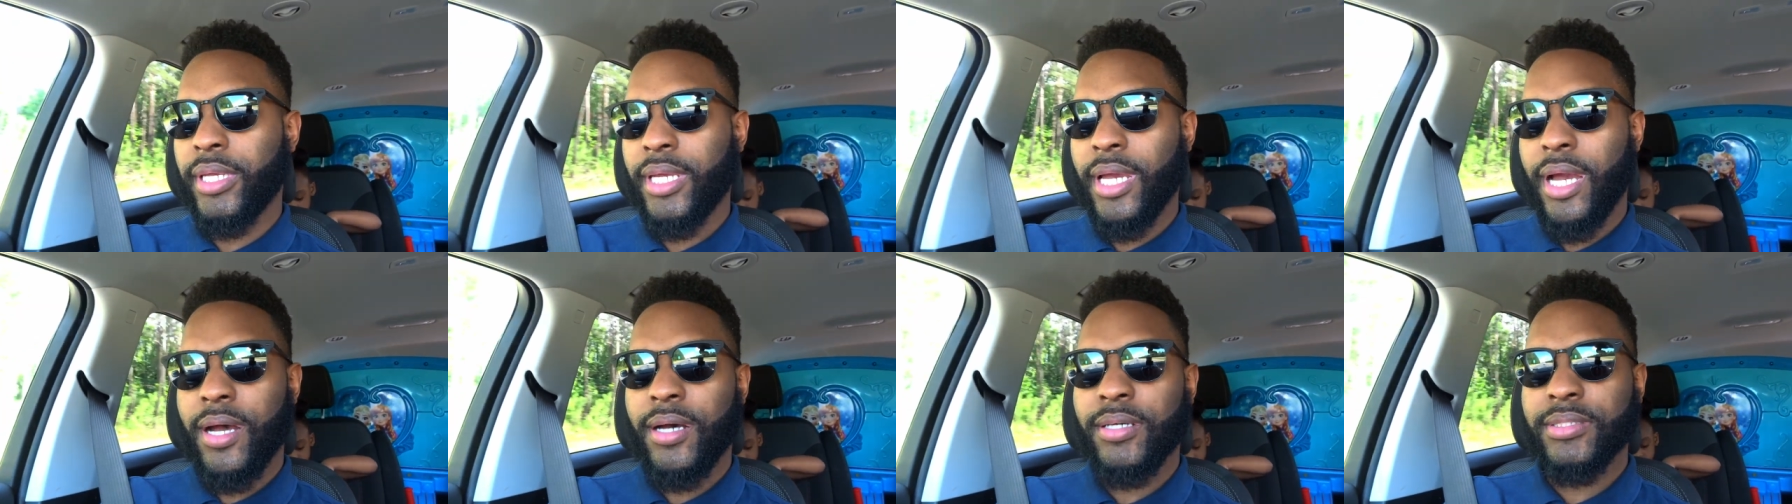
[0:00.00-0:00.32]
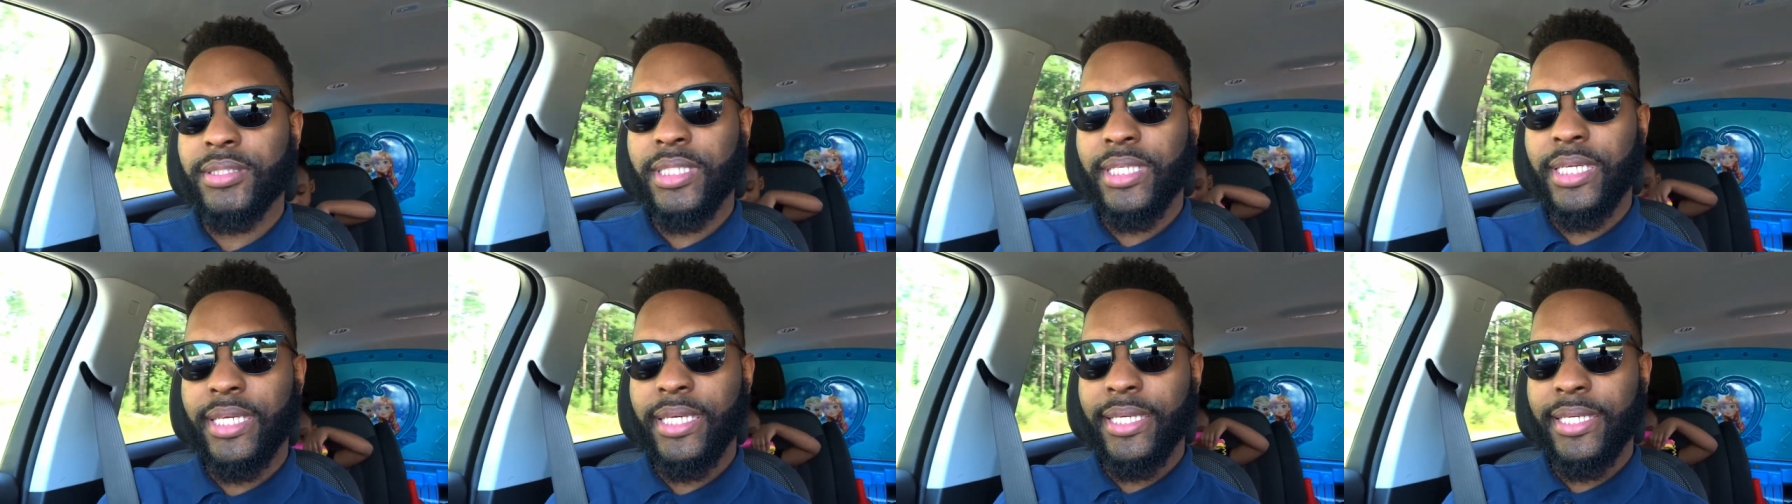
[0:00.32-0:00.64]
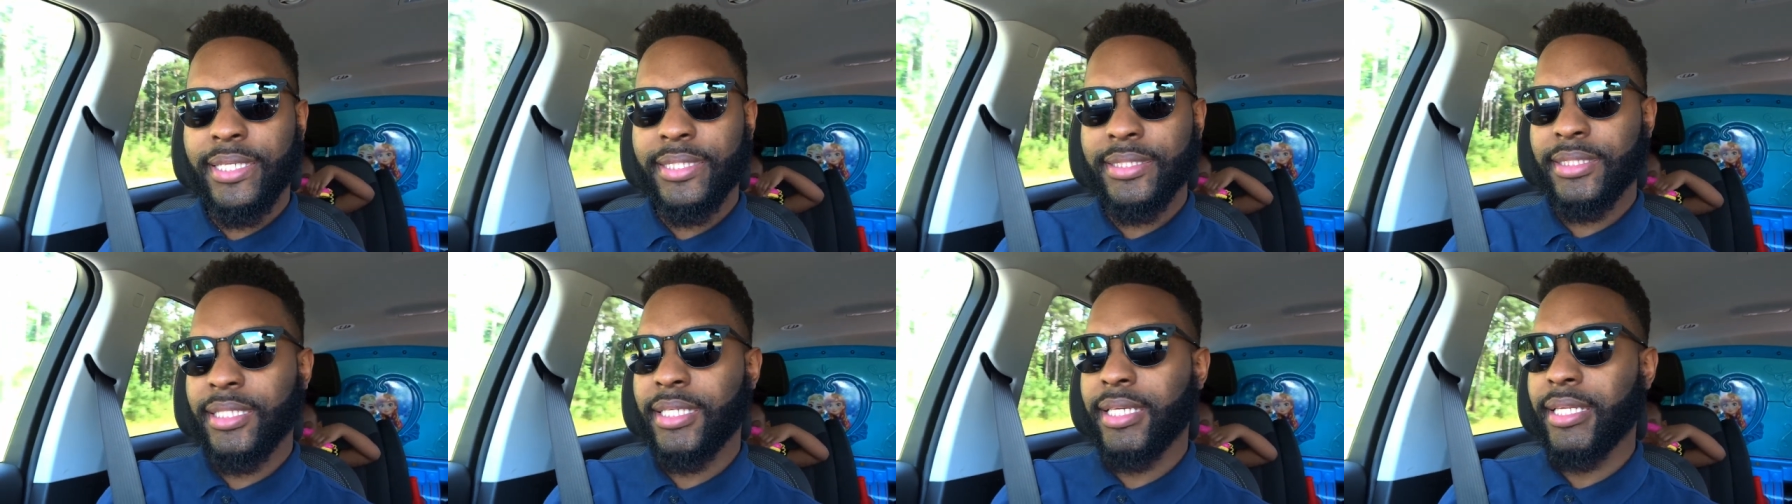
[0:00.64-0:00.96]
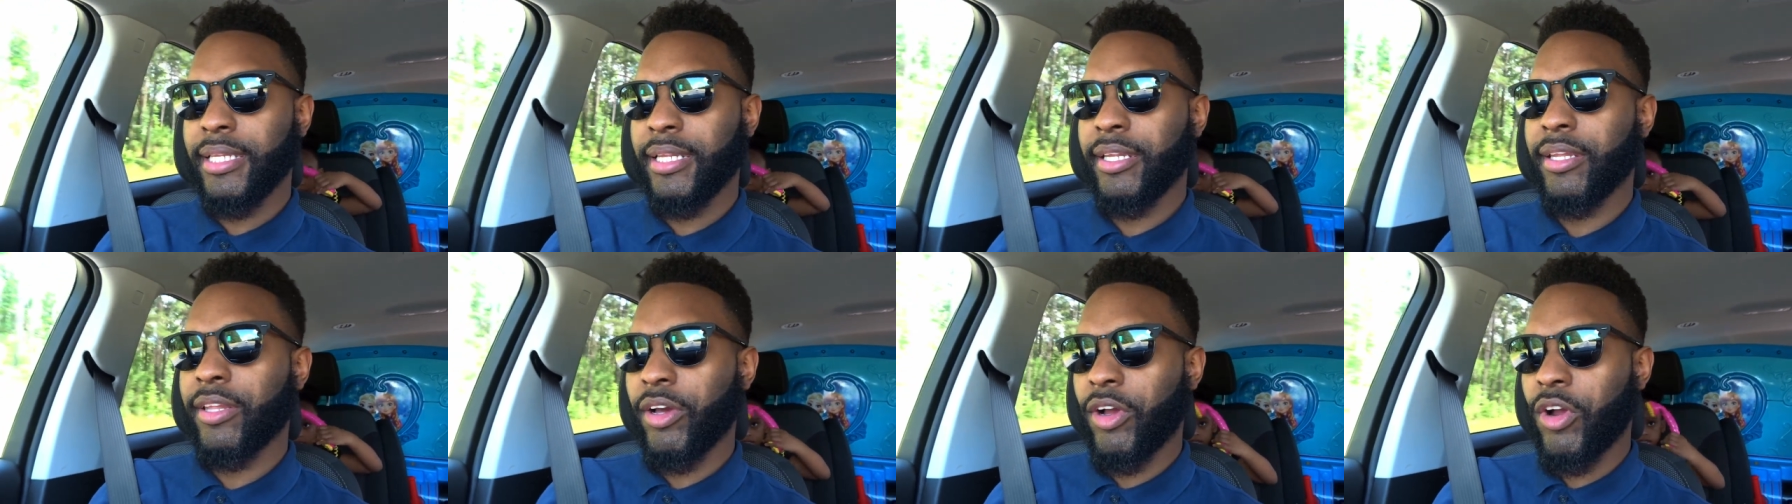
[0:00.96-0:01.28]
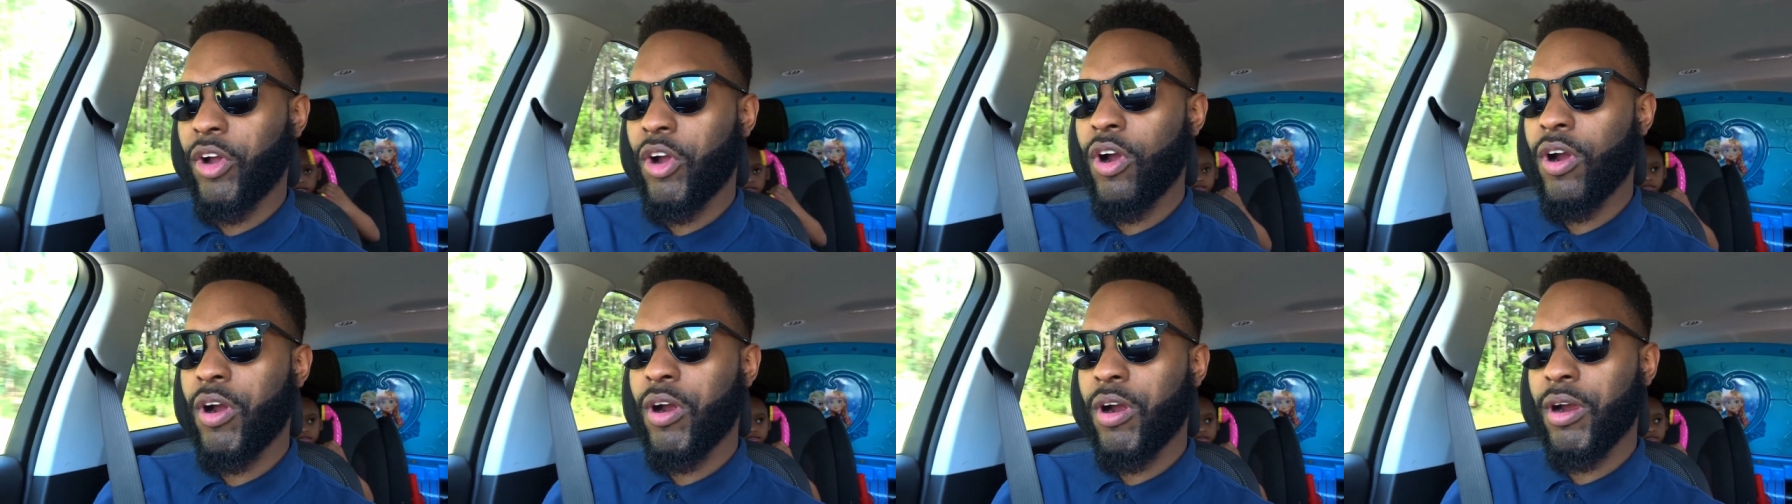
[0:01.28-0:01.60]
y'all's kids get in the
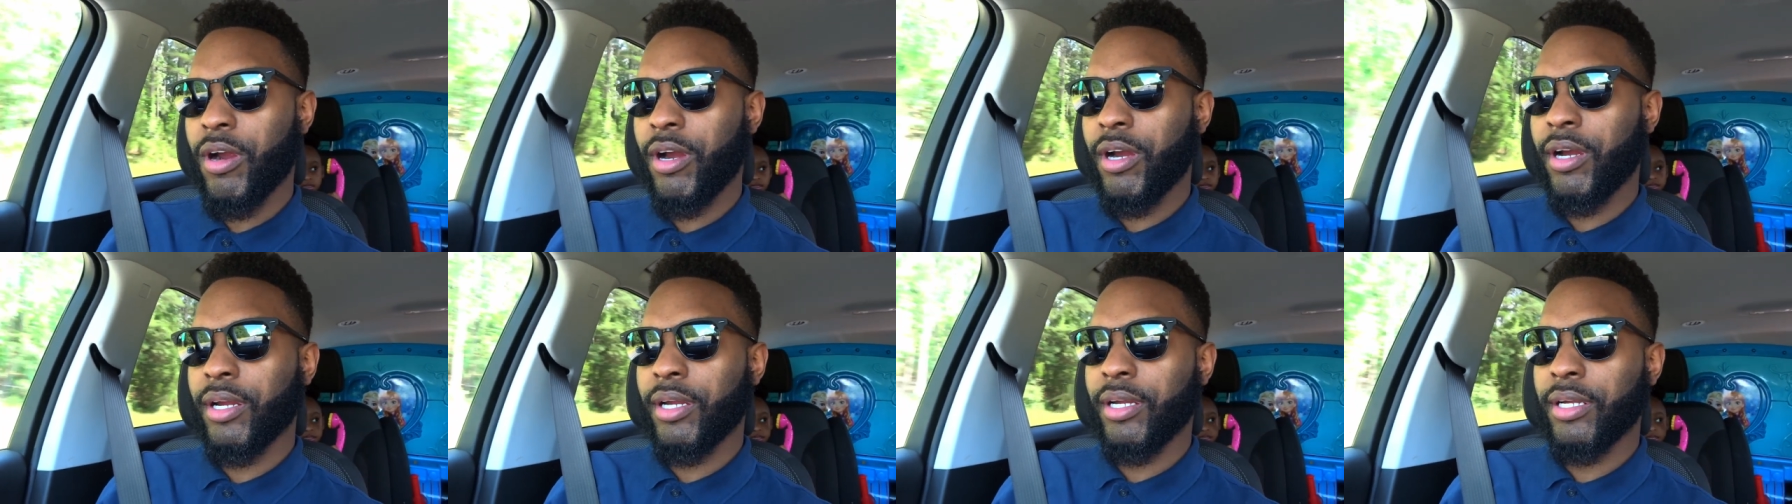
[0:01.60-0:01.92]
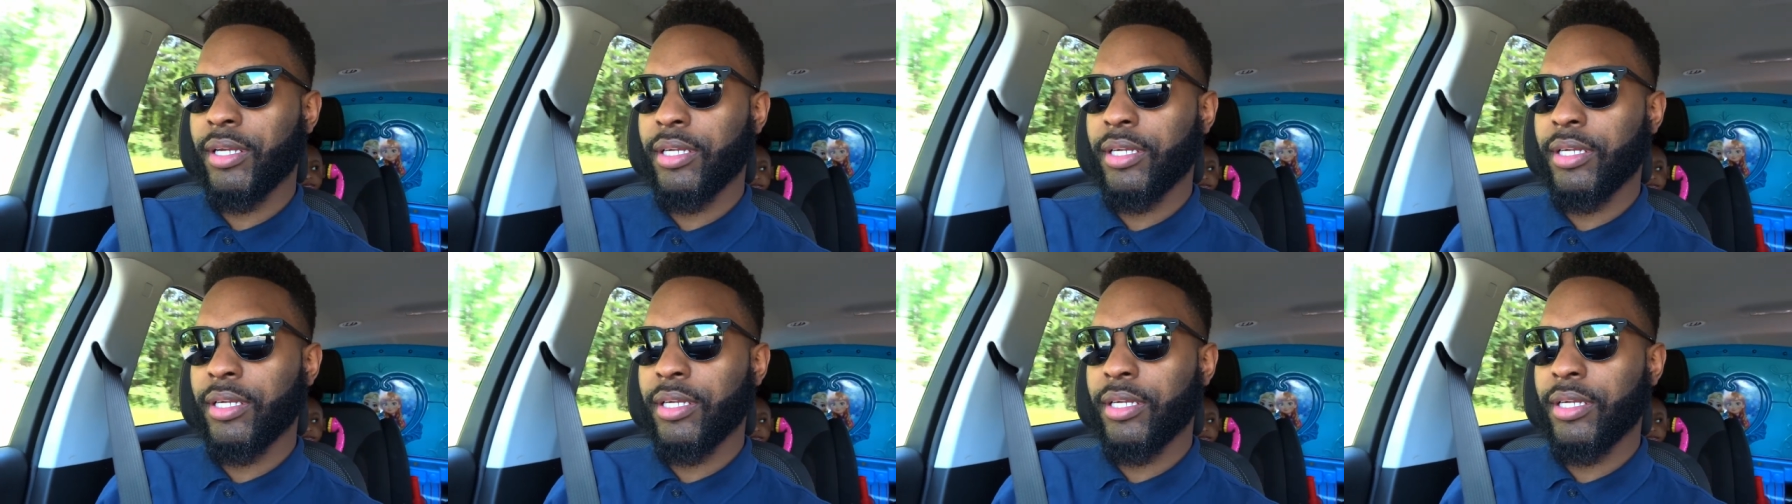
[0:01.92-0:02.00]
car,